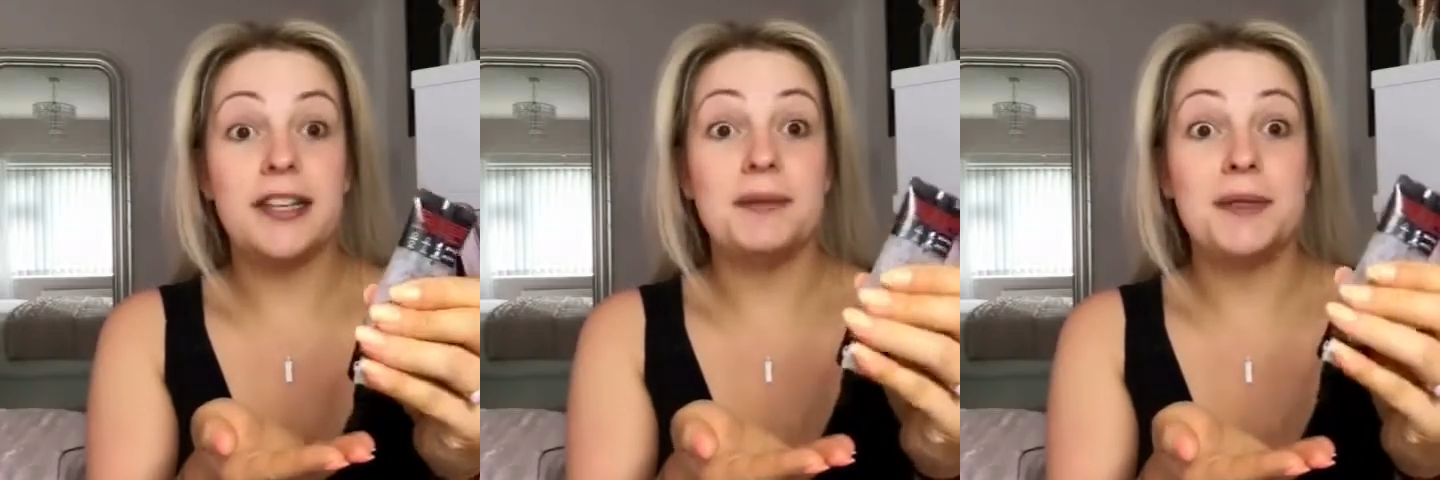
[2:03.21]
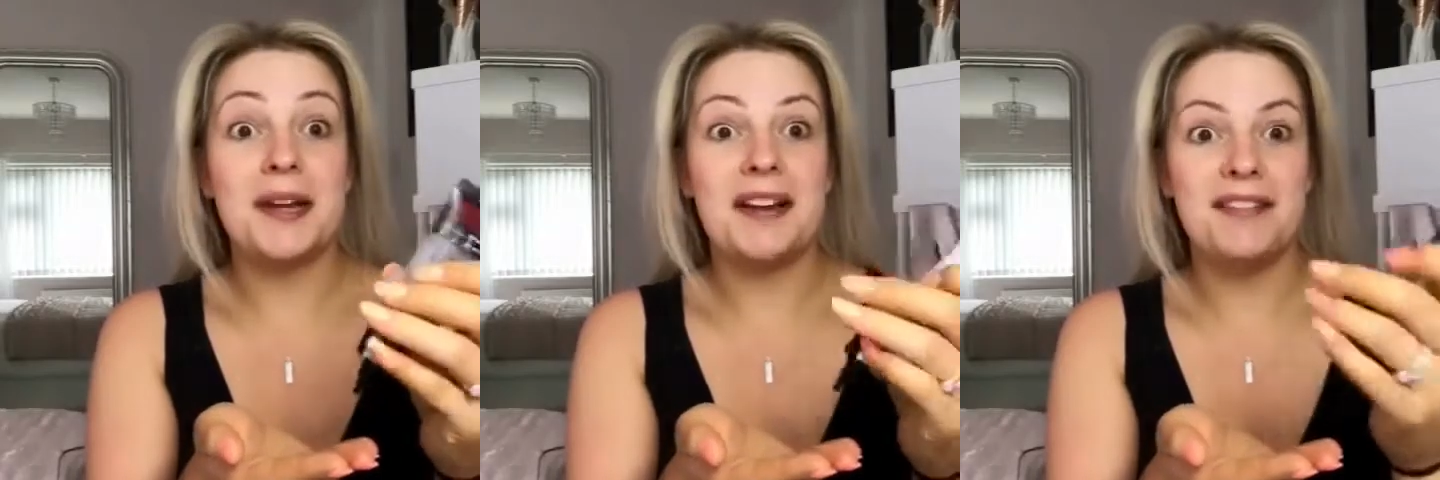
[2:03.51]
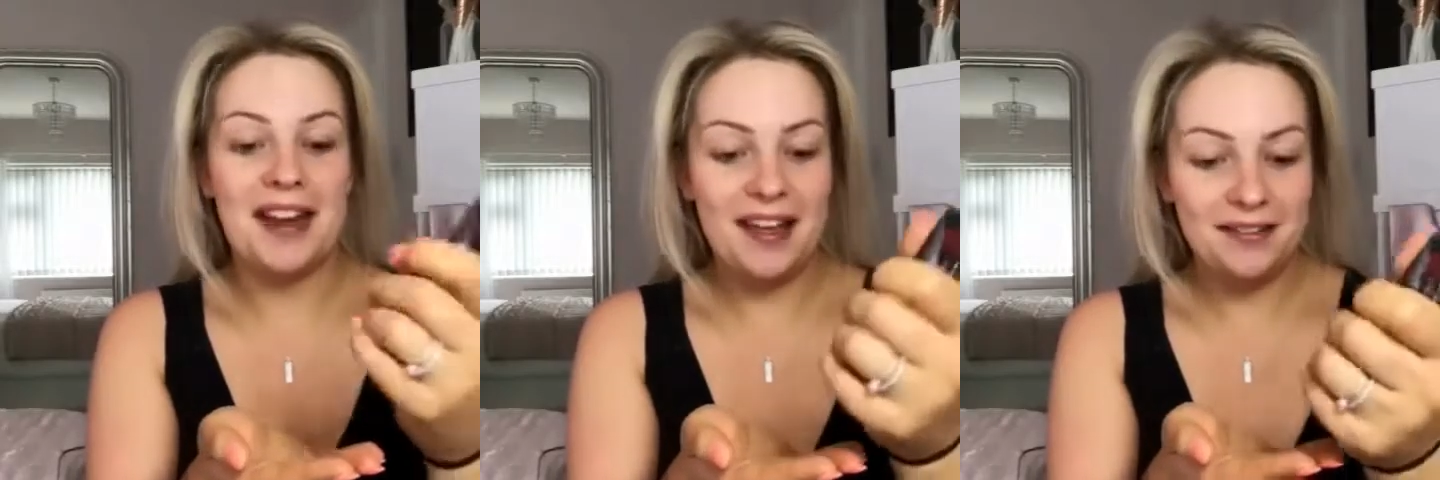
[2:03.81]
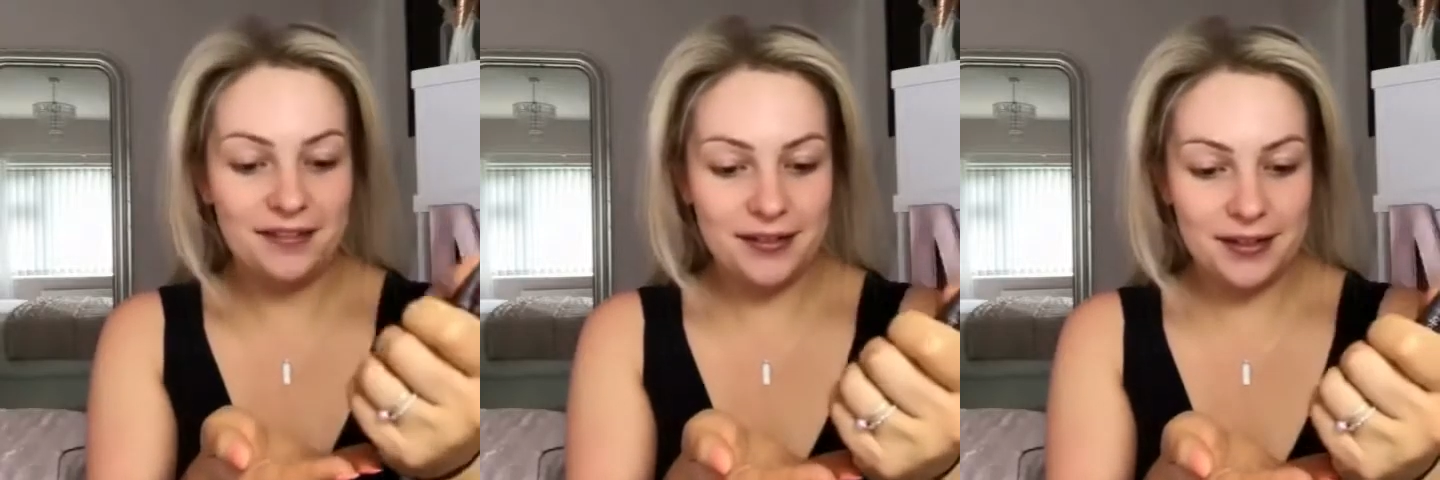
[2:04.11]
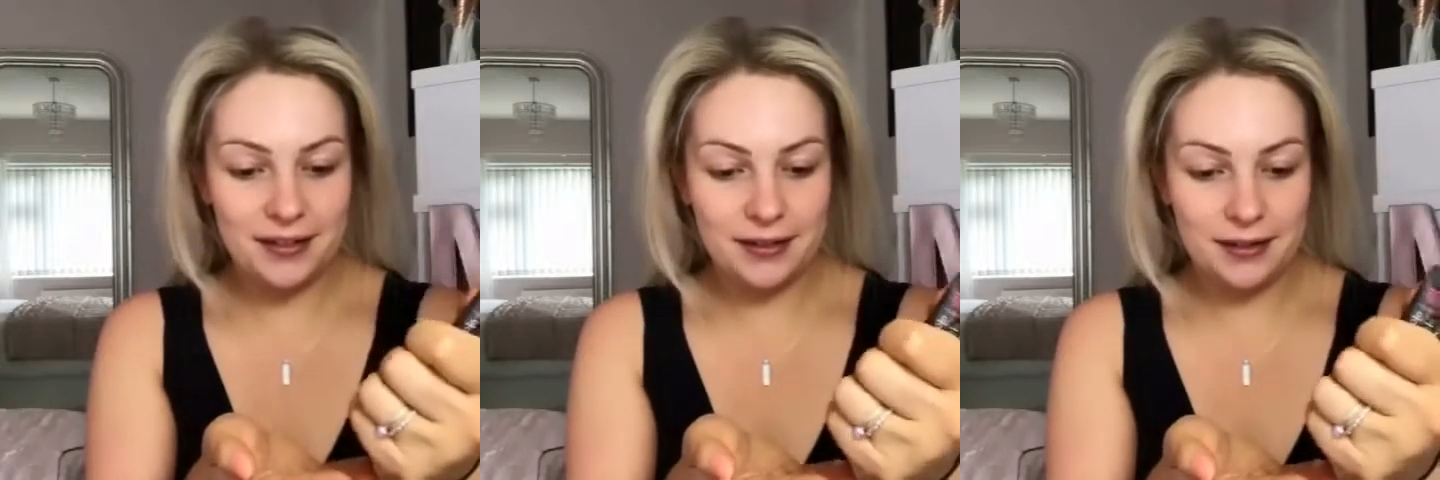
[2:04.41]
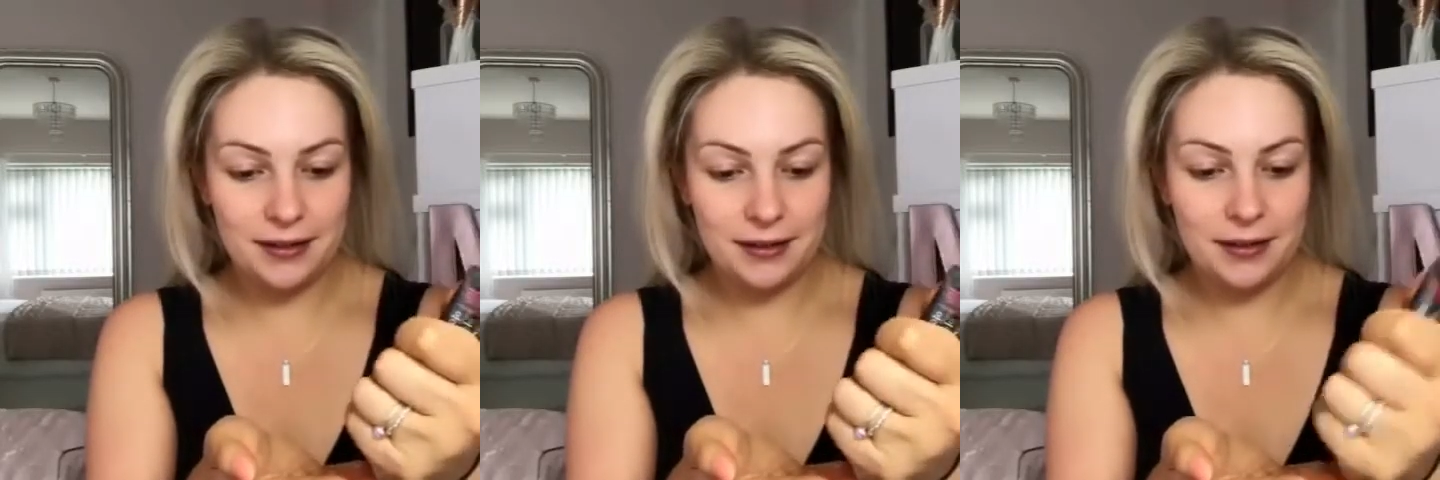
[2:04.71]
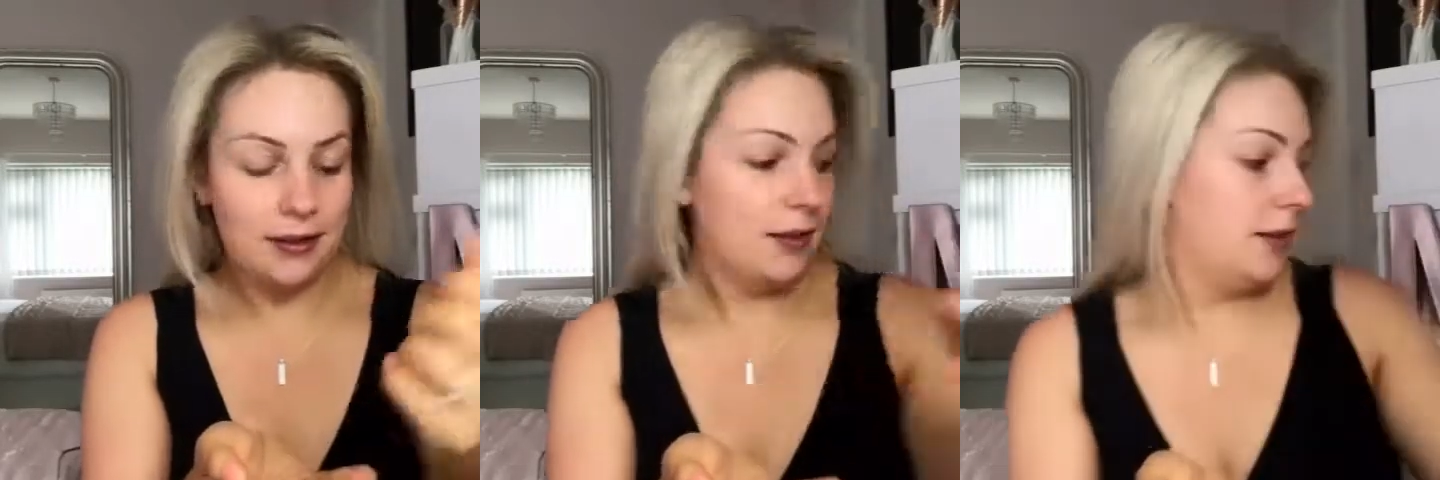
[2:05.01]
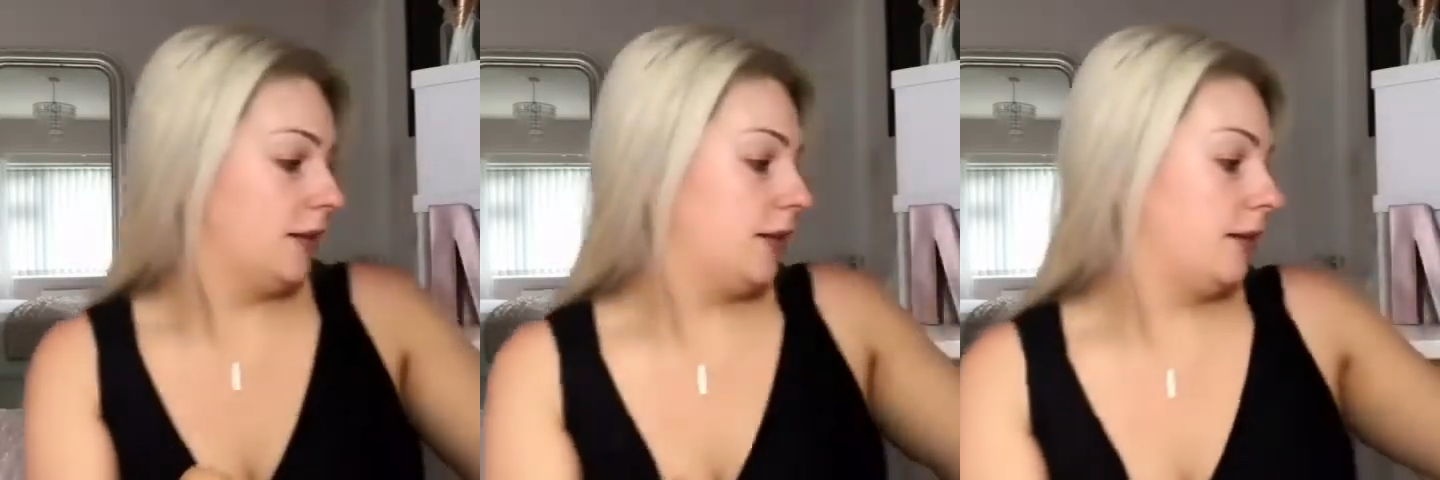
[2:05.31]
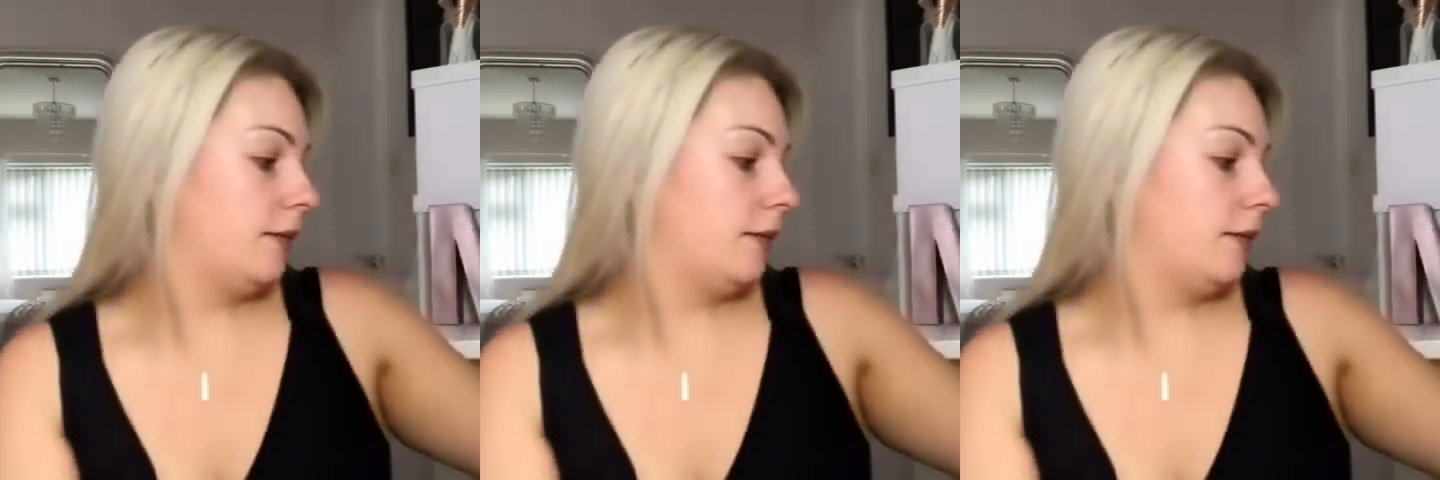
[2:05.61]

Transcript: seems to have left. There